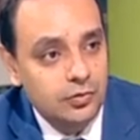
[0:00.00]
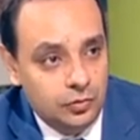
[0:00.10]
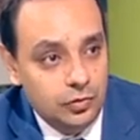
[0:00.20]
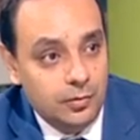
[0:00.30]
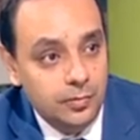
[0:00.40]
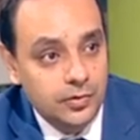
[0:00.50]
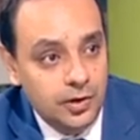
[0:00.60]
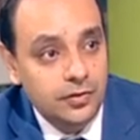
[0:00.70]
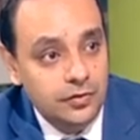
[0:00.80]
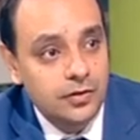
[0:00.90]
to stop
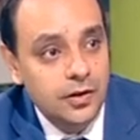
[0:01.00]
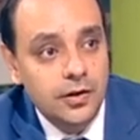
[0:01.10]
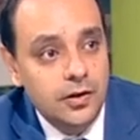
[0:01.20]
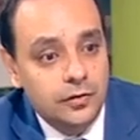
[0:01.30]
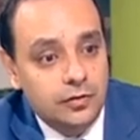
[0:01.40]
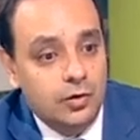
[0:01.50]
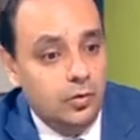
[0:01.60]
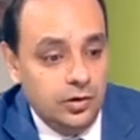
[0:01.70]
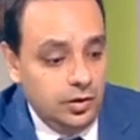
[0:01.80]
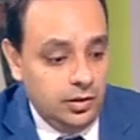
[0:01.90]
this.
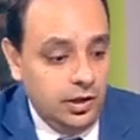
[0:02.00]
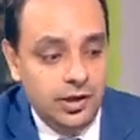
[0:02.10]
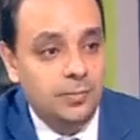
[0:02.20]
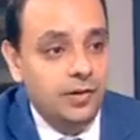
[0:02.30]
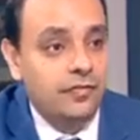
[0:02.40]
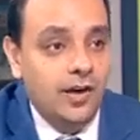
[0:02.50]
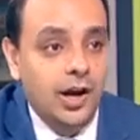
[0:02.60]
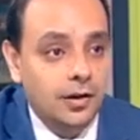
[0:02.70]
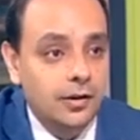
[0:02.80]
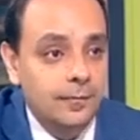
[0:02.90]
So in the Libyan
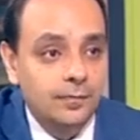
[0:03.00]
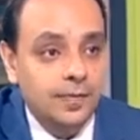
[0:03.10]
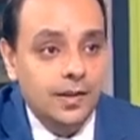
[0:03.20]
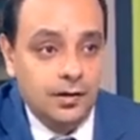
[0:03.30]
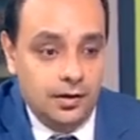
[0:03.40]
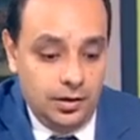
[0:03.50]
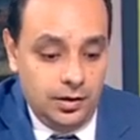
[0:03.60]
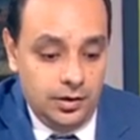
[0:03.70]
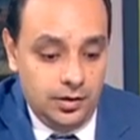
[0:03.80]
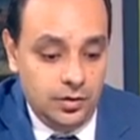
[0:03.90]
file,
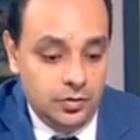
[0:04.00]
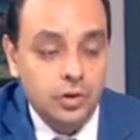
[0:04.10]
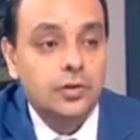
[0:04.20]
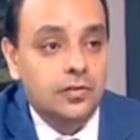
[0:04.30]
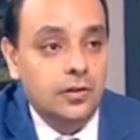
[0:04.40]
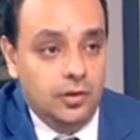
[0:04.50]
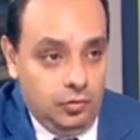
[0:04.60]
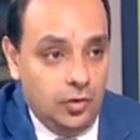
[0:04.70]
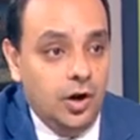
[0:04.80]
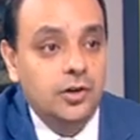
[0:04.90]
the Turks
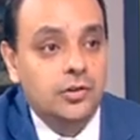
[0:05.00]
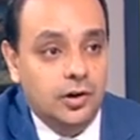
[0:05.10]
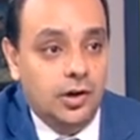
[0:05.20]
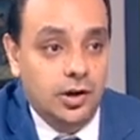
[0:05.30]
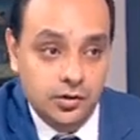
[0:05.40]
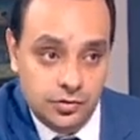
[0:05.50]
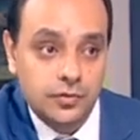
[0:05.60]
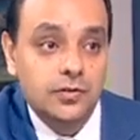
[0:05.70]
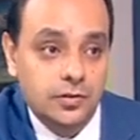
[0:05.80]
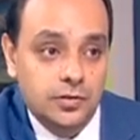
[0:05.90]
or Ankara
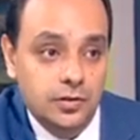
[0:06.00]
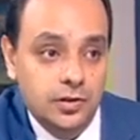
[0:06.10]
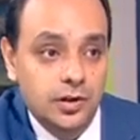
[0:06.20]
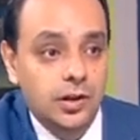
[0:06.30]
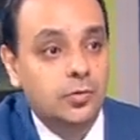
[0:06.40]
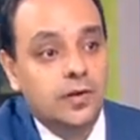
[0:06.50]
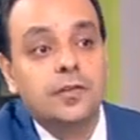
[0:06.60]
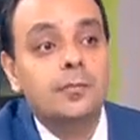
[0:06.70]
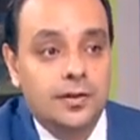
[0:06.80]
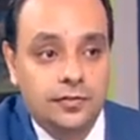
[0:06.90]
understood it was
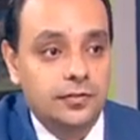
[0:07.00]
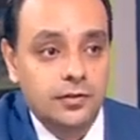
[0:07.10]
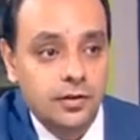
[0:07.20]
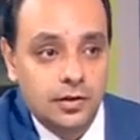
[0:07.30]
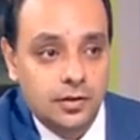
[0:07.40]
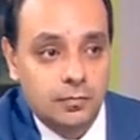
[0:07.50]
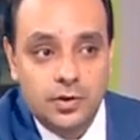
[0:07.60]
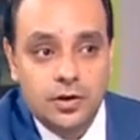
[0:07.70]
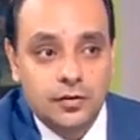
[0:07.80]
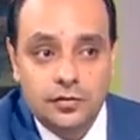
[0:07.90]
a mess,
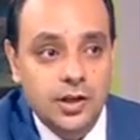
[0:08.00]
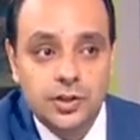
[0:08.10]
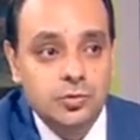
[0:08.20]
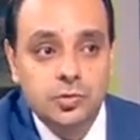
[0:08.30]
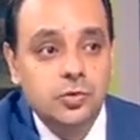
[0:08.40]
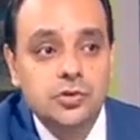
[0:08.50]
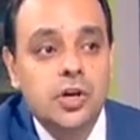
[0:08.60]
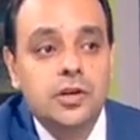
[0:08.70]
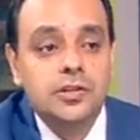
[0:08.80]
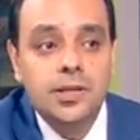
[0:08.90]
because Egypt would
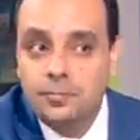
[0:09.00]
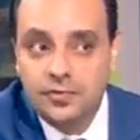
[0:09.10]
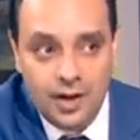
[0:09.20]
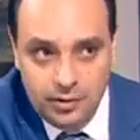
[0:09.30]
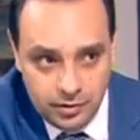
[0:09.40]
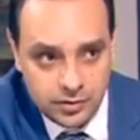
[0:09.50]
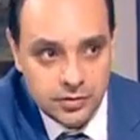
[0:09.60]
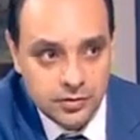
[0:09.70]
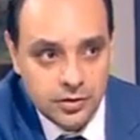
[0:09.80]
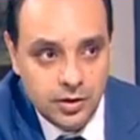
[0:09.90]
not keep
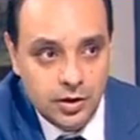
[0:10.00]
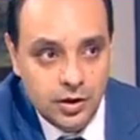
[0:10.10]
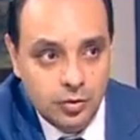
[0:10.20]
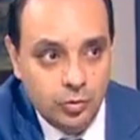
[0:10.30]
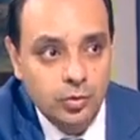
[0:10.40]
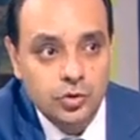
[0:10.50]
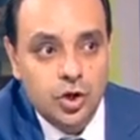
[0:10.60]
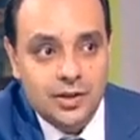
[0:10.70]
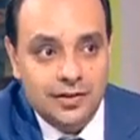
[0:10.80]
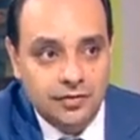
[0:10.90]
silent. We would
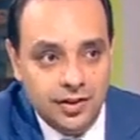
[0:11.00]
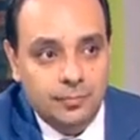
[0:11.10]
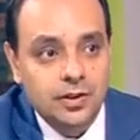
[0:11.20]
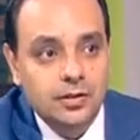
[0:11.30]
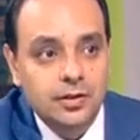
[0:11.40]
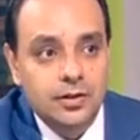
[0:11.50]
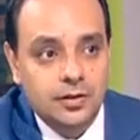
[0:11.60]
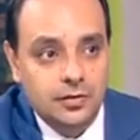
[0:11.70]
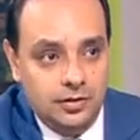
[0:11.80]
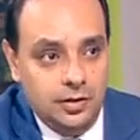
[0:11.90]
not accept
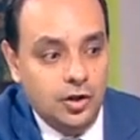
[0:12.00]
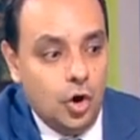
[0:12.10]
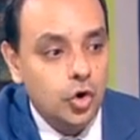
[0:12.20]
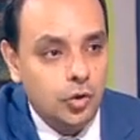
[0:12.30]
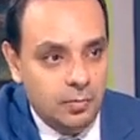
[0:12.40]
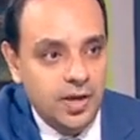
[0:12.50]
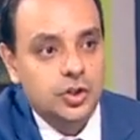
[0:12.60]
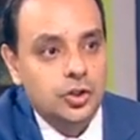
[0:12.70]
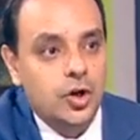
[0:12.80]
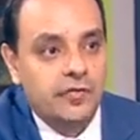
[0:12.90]
the
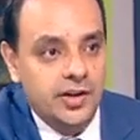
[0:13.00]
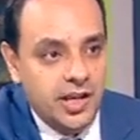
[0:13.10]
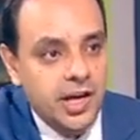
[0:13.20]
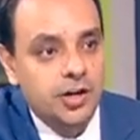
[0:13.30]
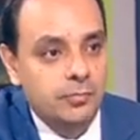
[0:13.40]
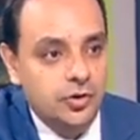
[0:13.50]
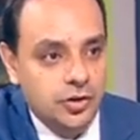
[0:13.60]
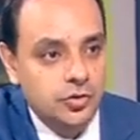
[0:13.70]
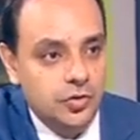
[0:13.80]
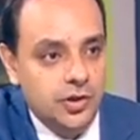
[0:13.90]
occupation of an Arab
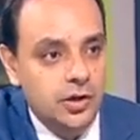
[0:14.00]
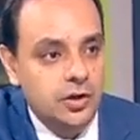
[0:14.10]
country